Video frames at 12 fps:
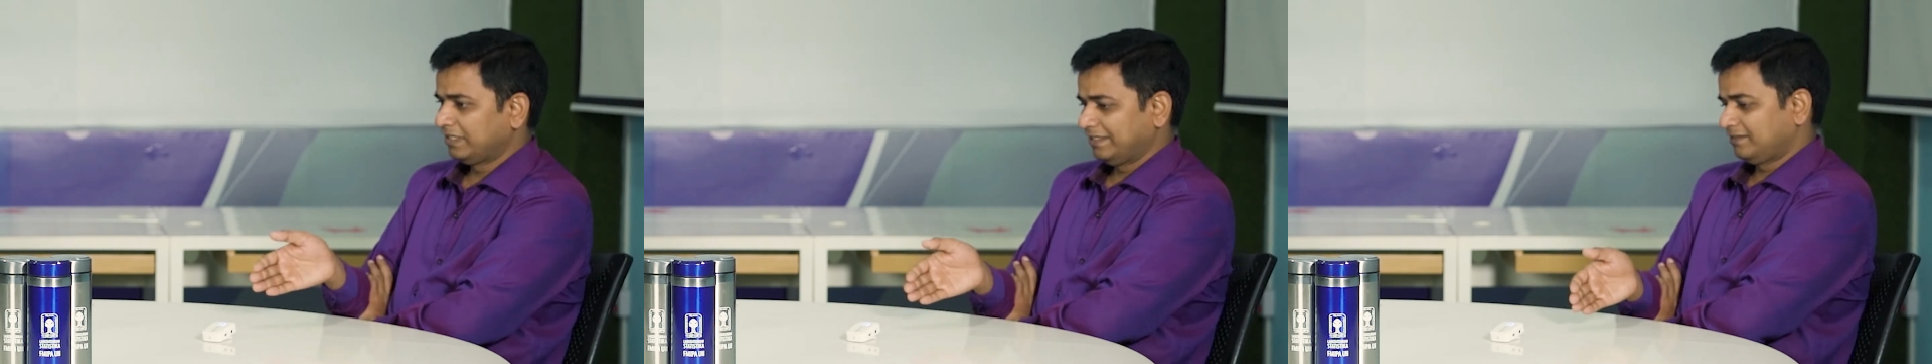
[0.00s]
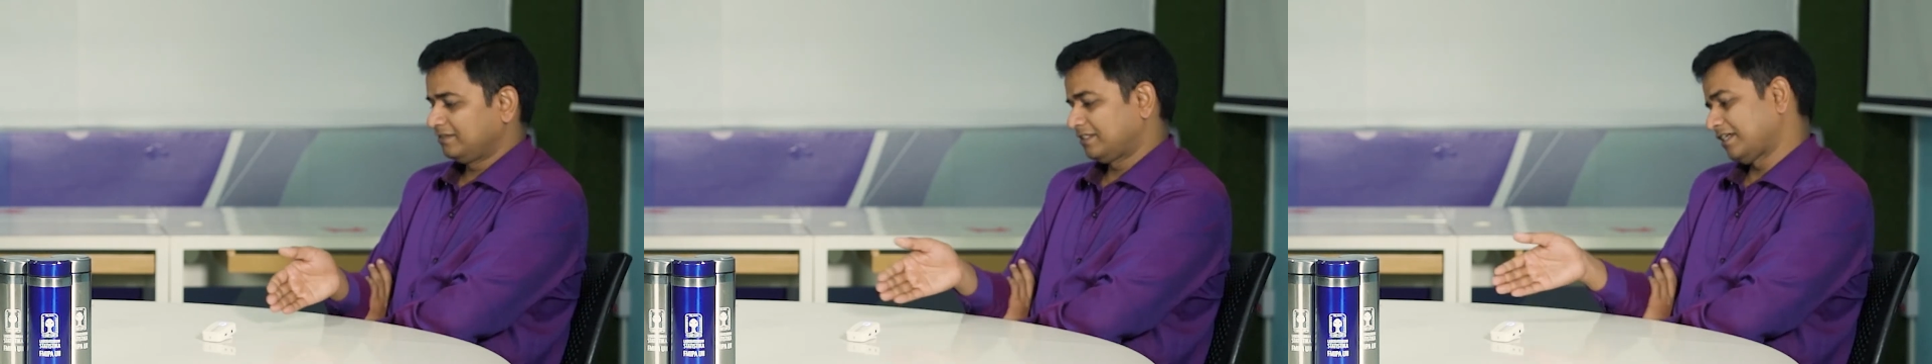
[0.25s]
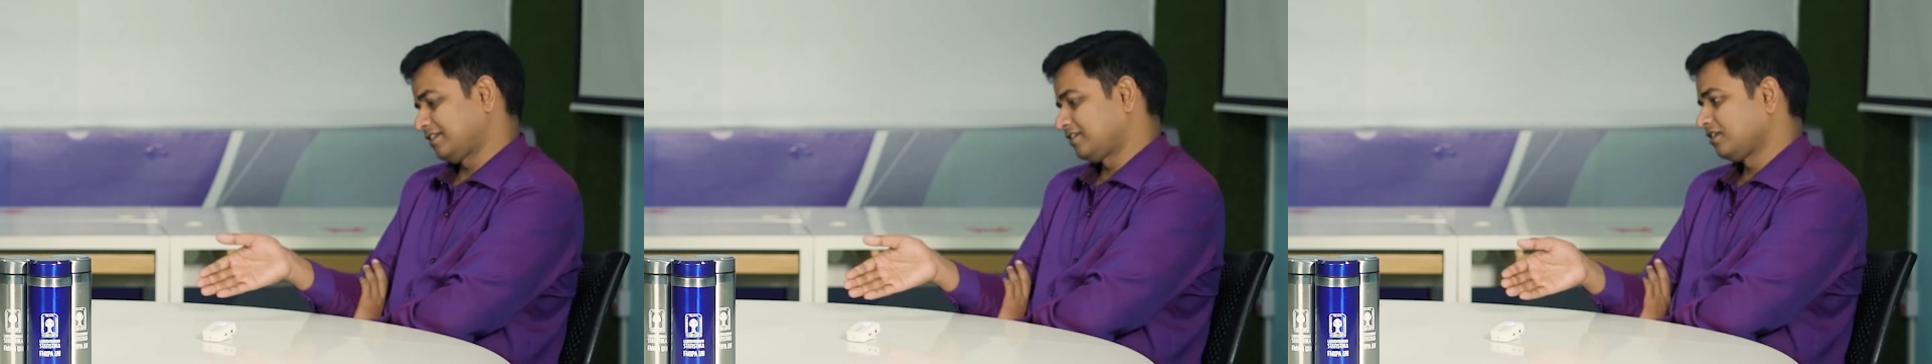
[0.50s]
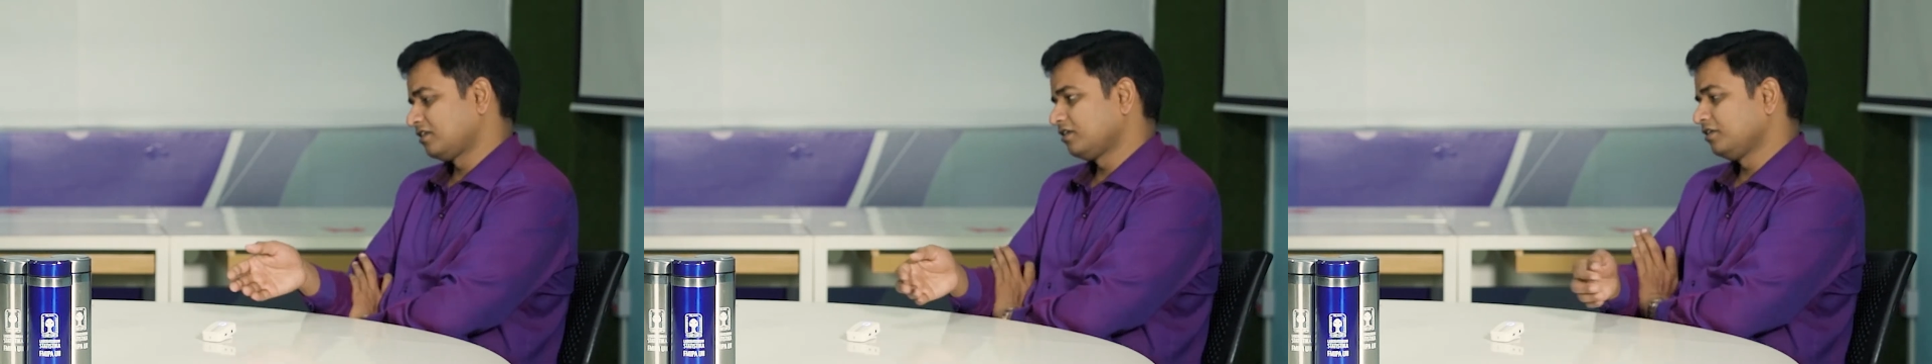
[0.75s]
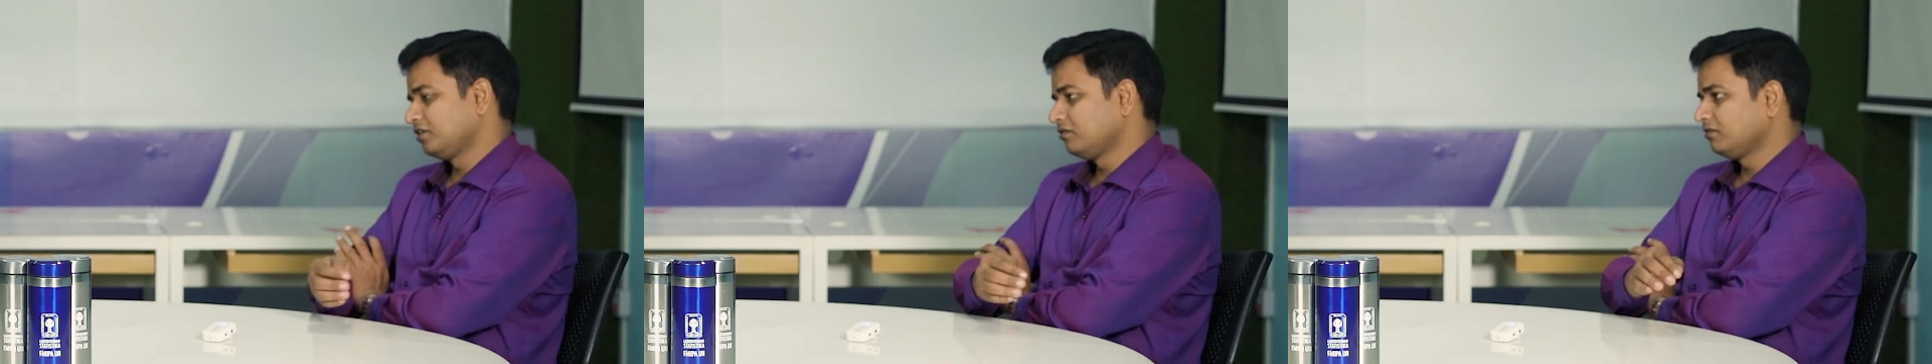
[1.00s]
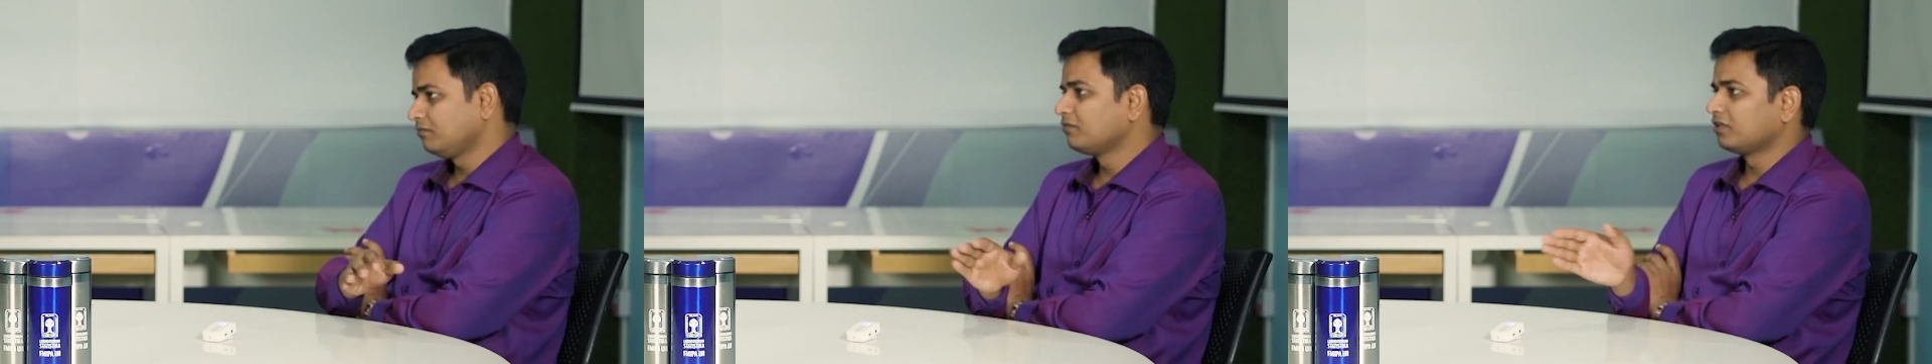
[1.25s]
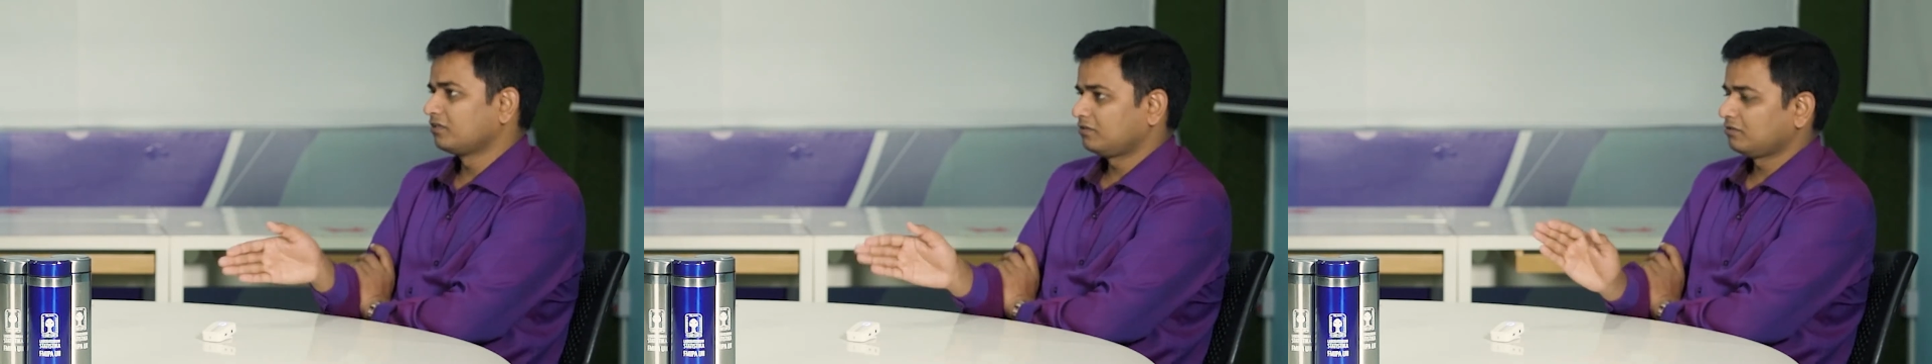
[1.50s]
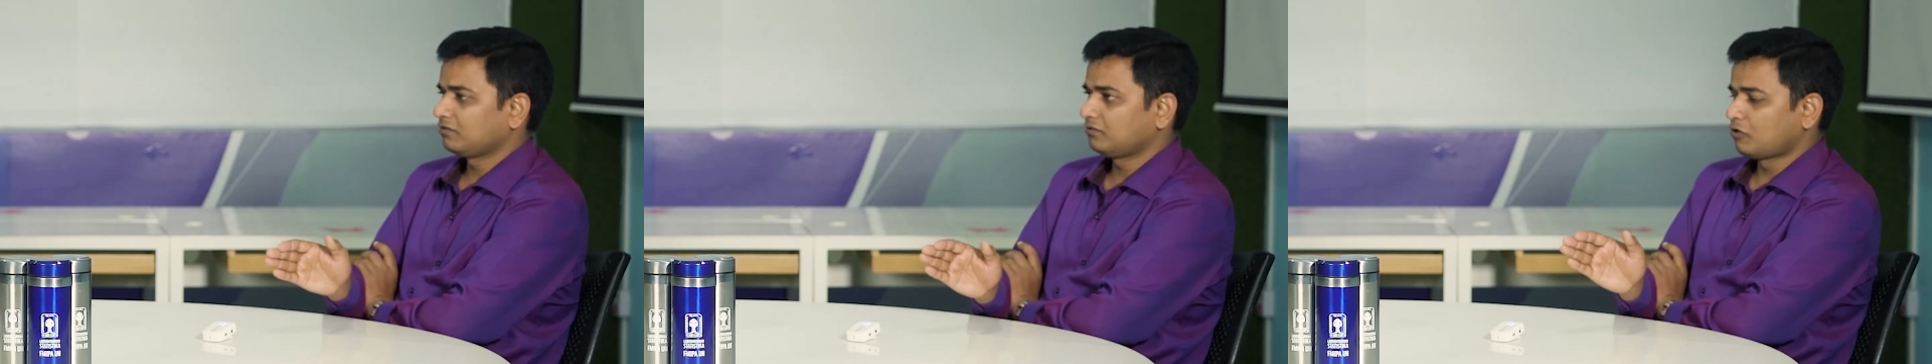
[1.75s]
It's extended a little bit,
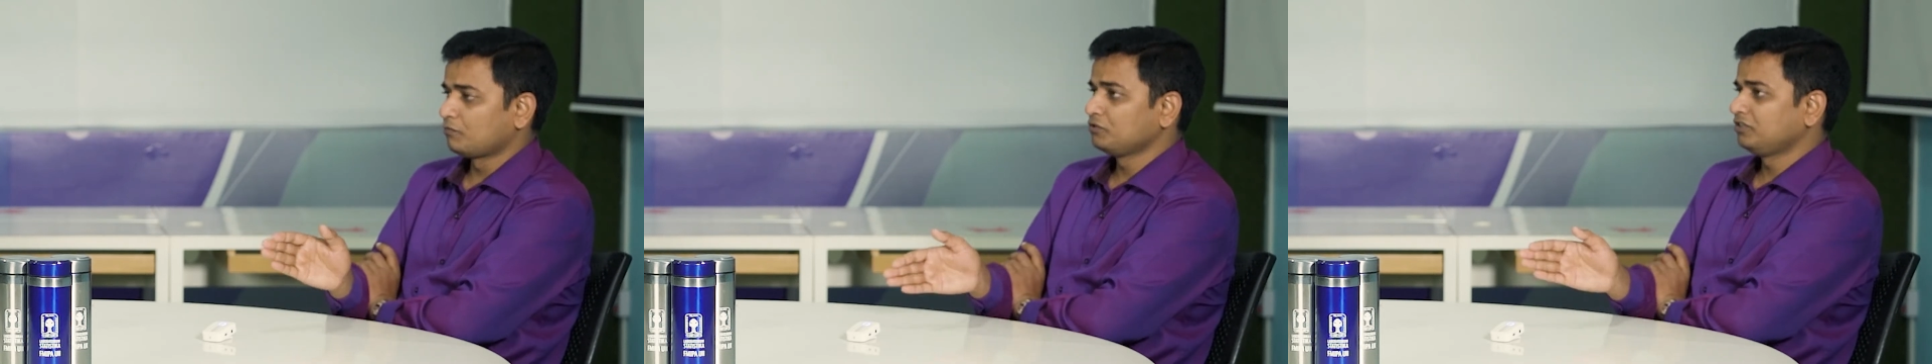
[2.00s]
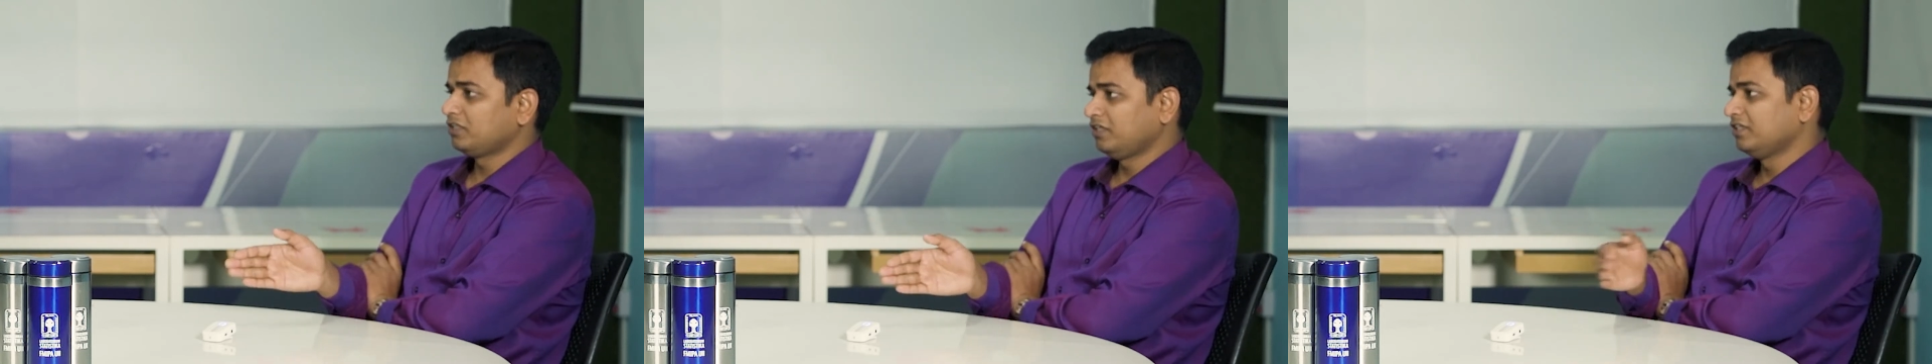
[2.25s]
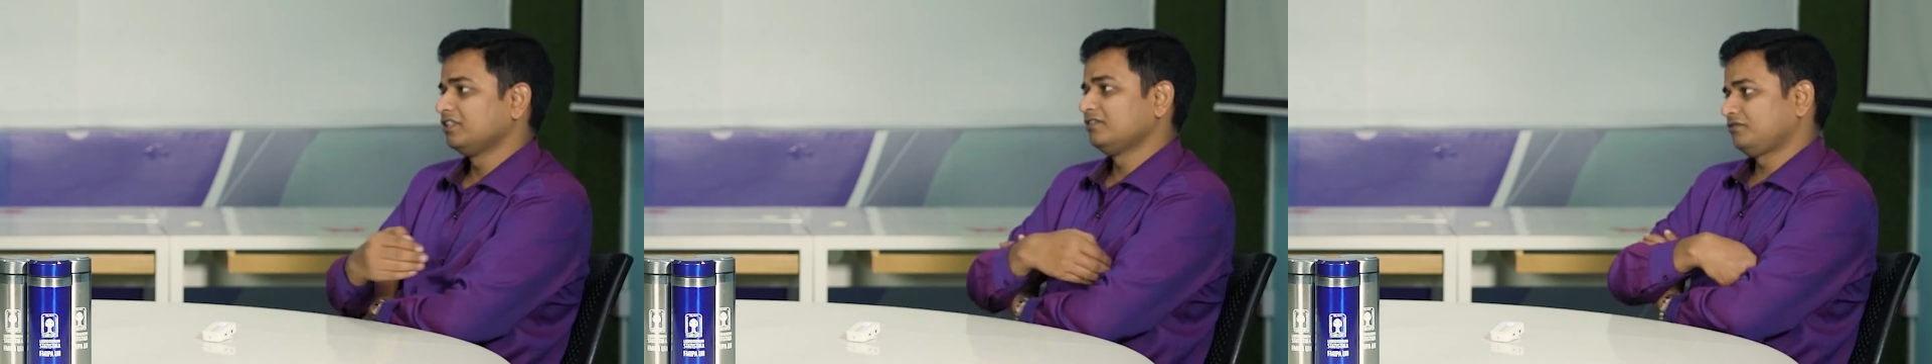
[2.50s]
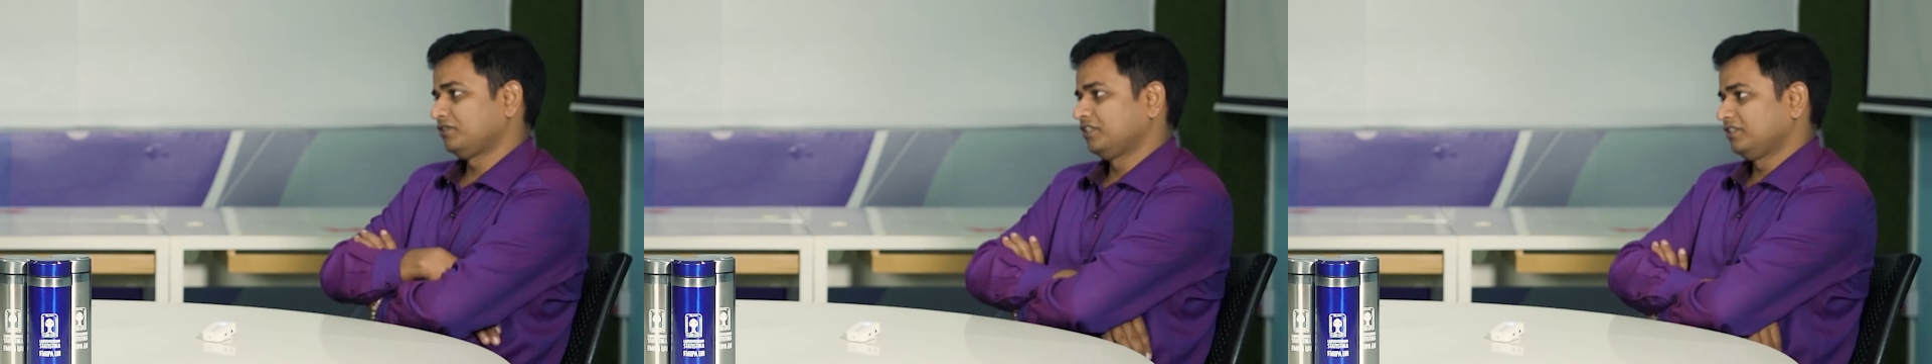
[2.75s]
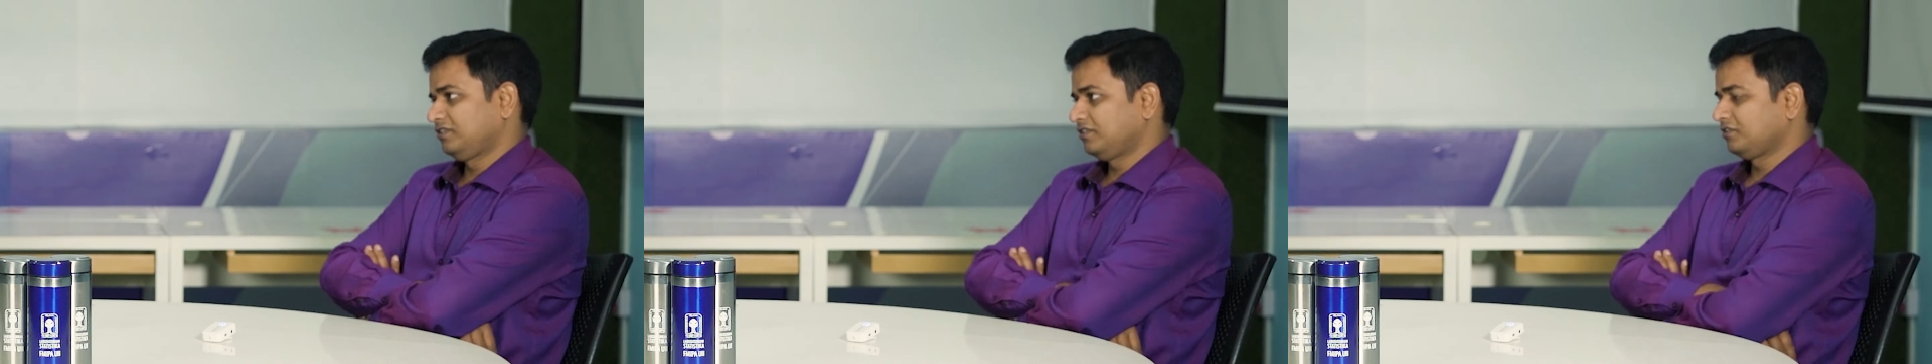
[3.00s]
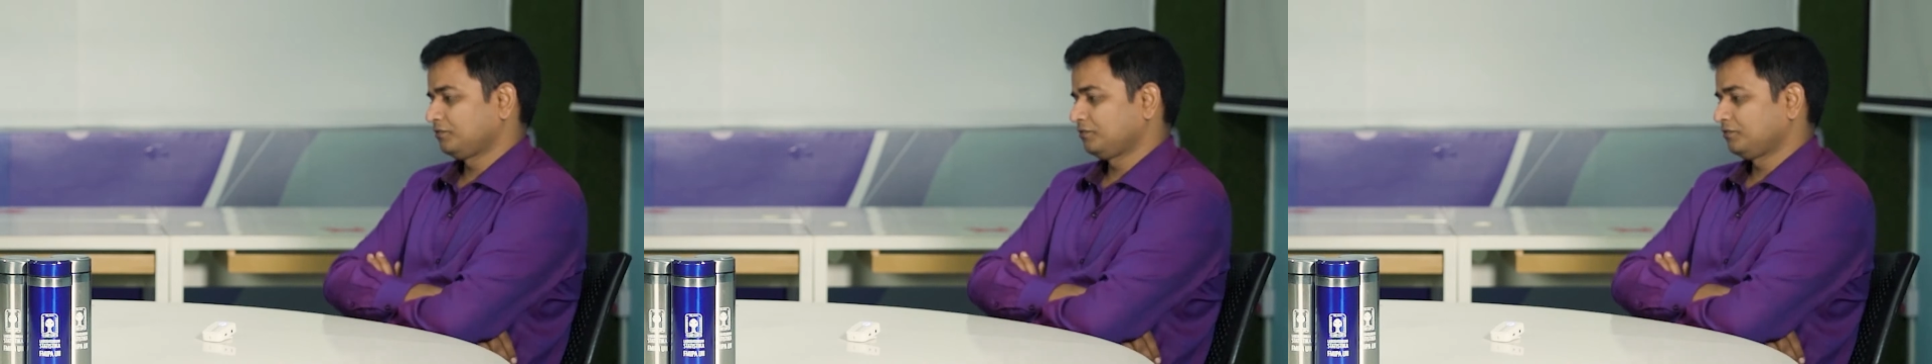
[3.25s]
but officially it is finished.